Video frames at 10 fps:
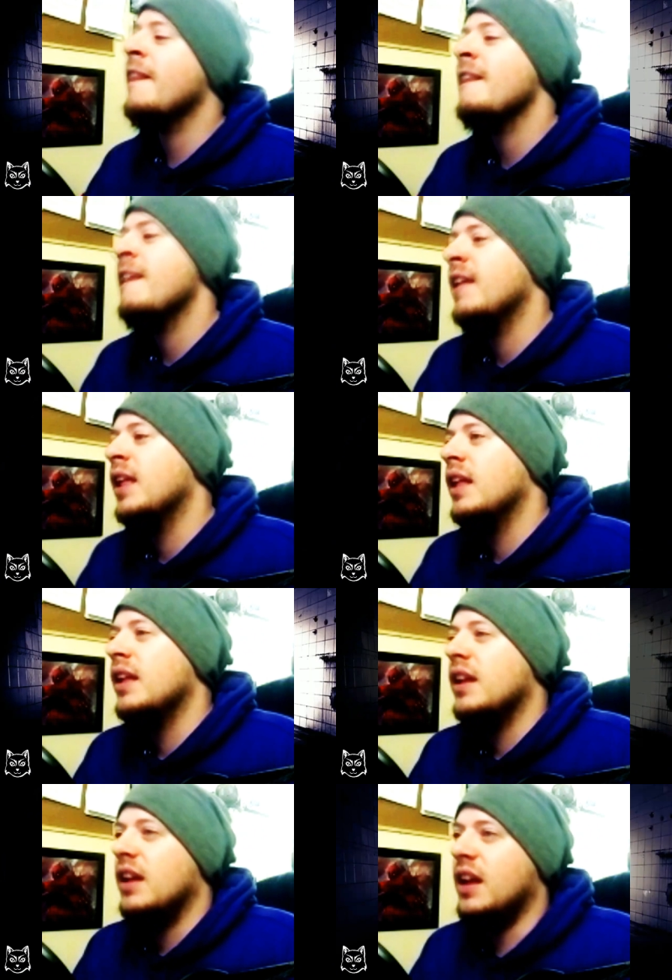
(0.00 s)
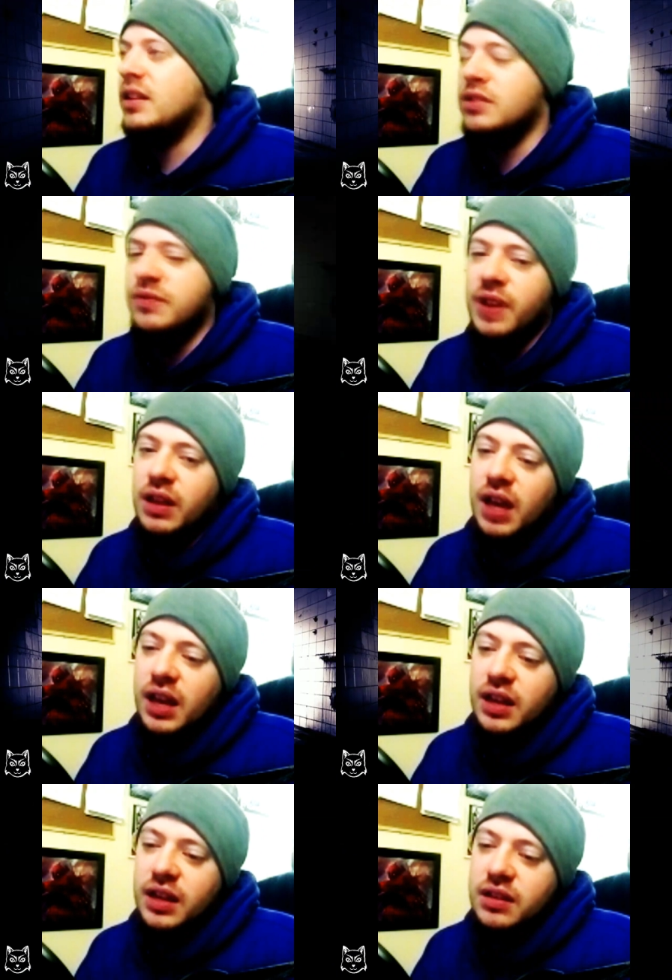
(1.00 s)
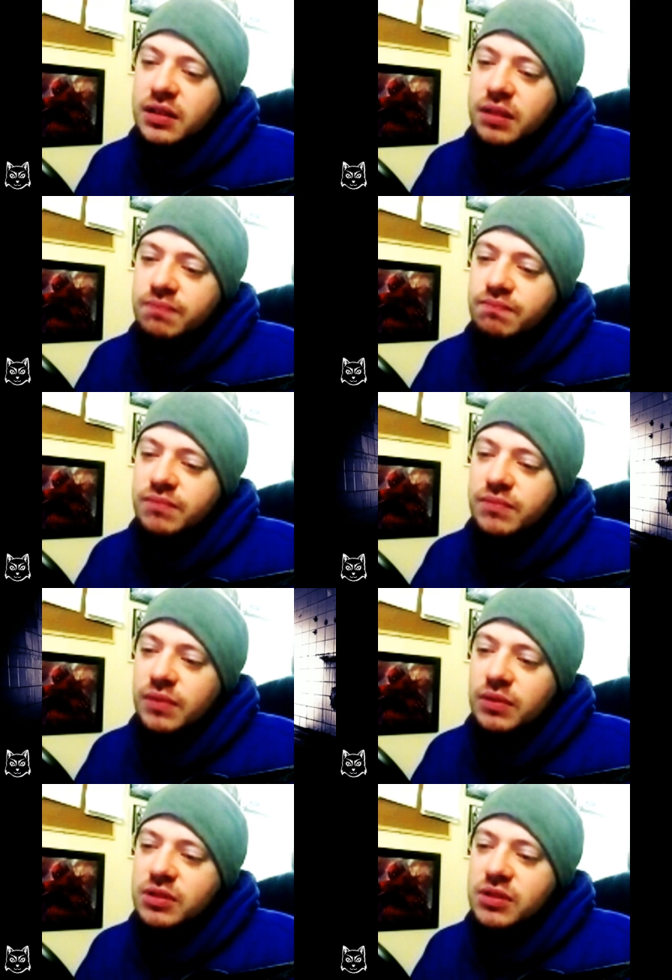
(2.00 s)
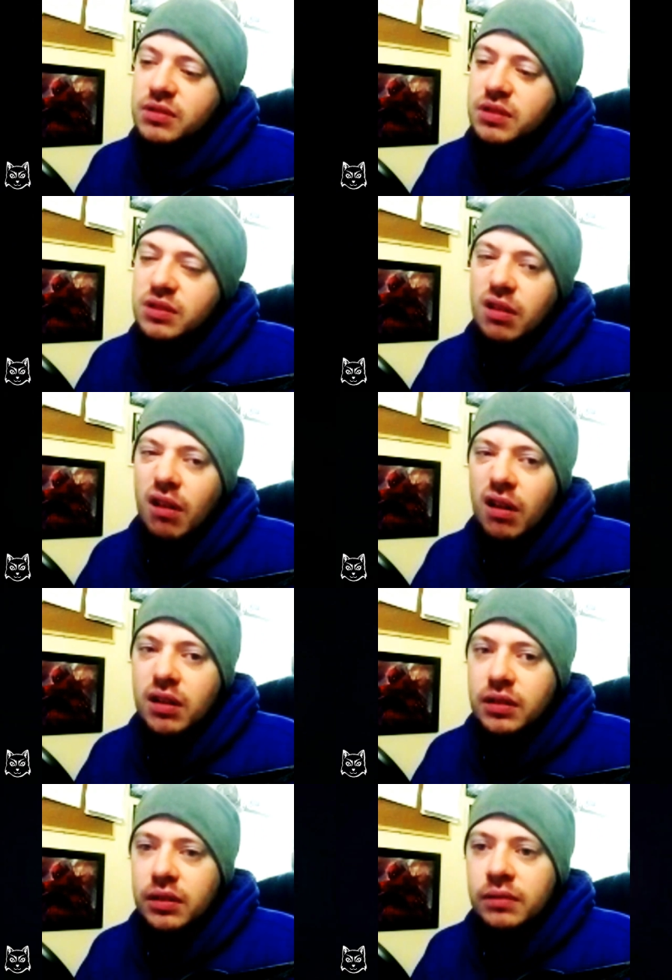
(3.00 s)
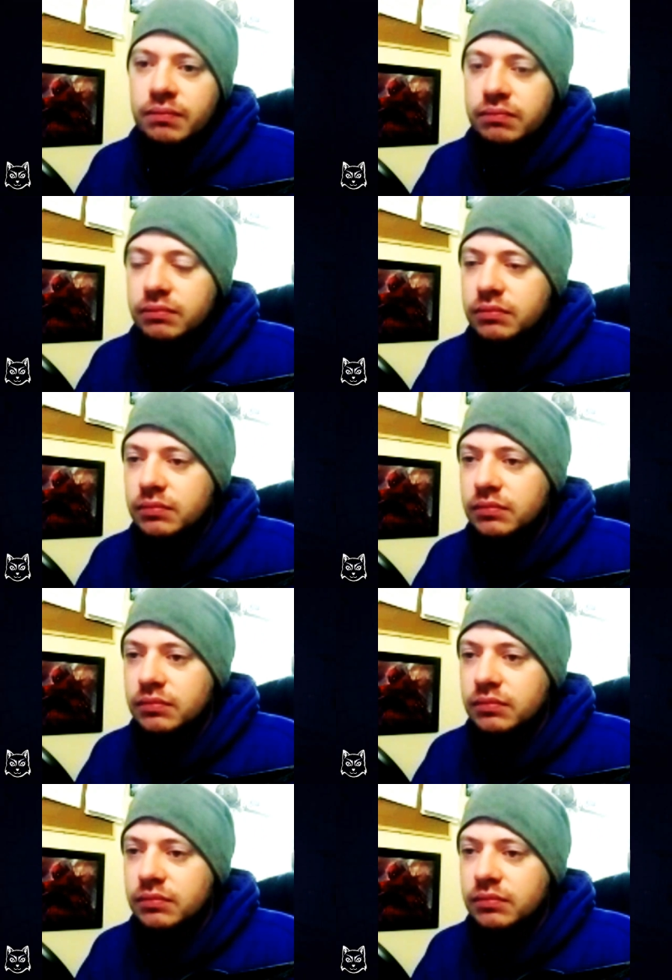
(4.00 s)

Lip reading: but I just felt like I needed to talk, and